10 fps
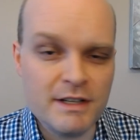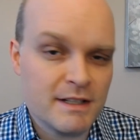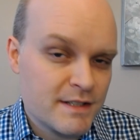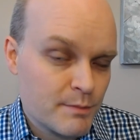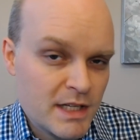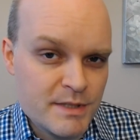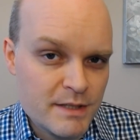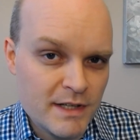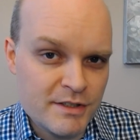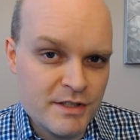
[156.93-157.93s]
At some times
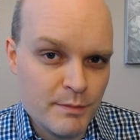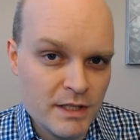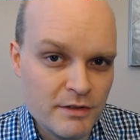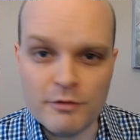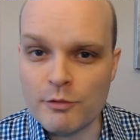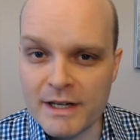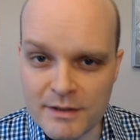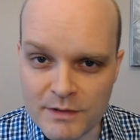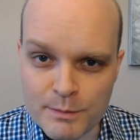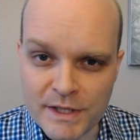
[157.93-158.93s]
they've actually been to the right
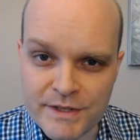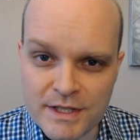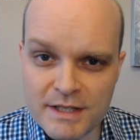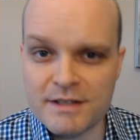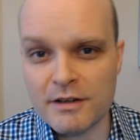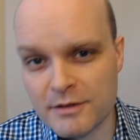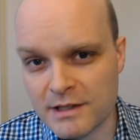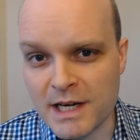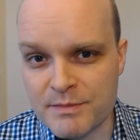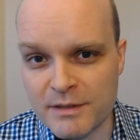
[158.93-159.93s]
of the PCs, at other
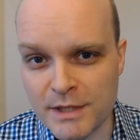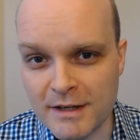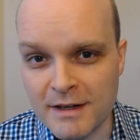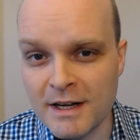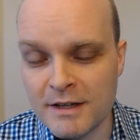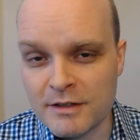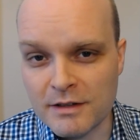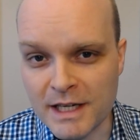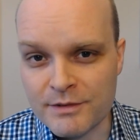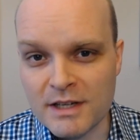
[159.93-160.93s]
times they've been to the
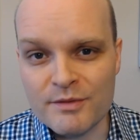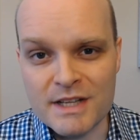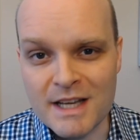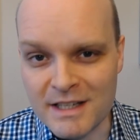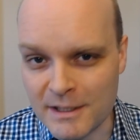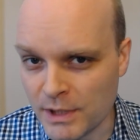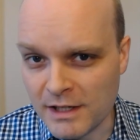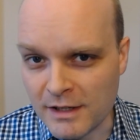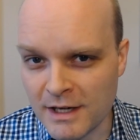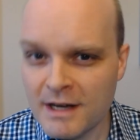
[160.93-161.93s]
left of the
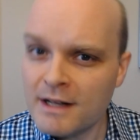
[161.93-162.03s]
NDP.